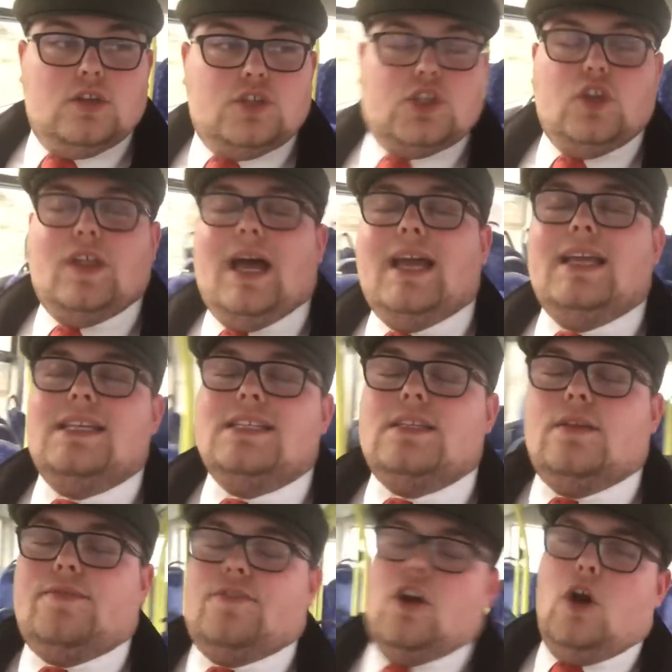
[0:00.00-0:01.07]
So that
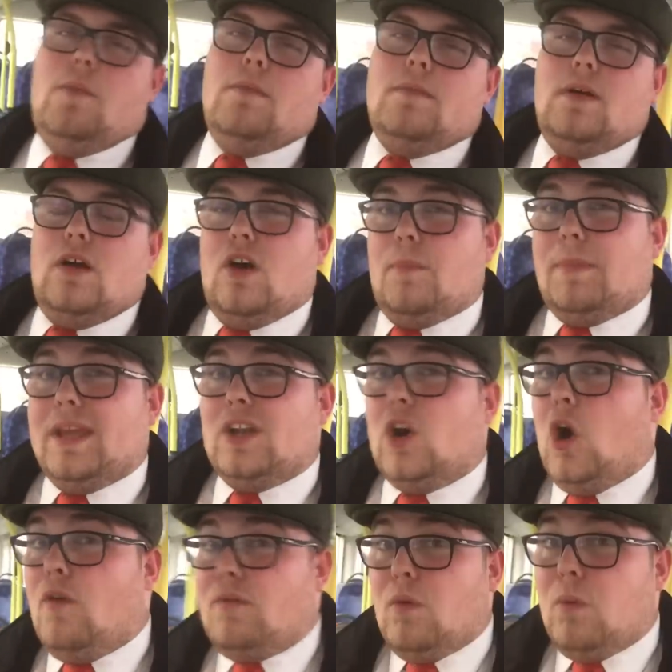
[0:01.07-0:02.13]
is from being
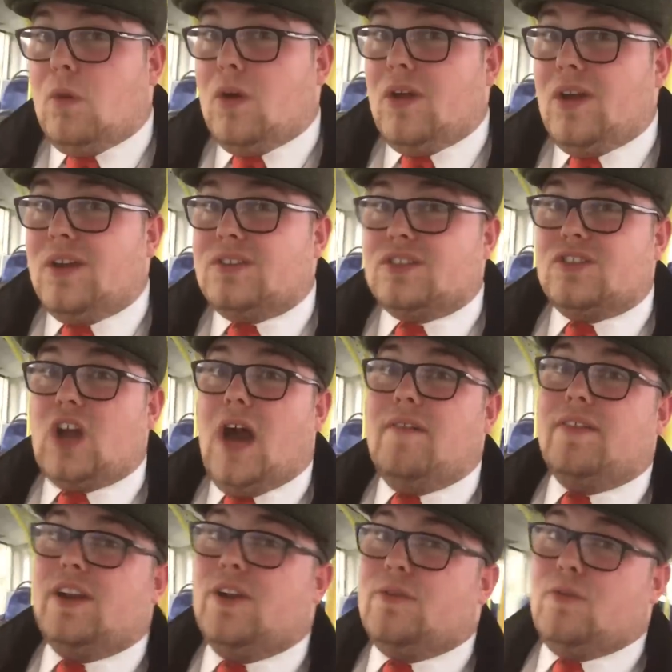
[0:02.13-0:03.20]
overworked, not
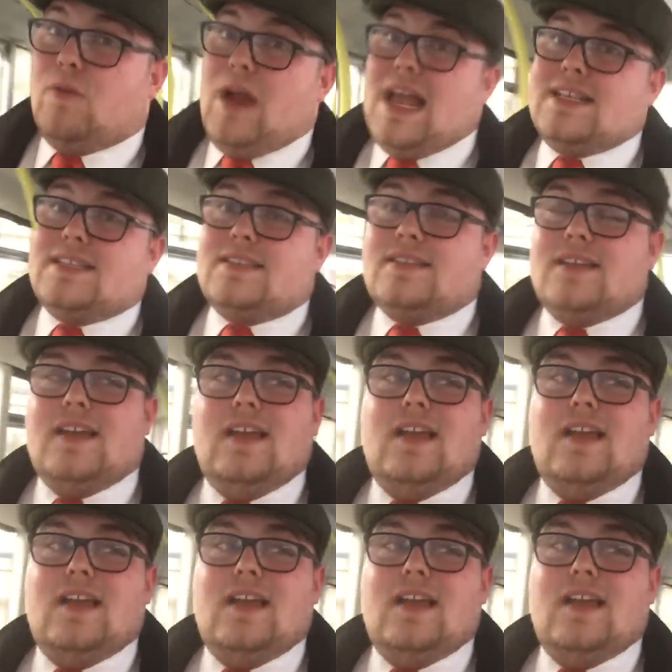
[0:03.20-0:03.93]
having enough rest.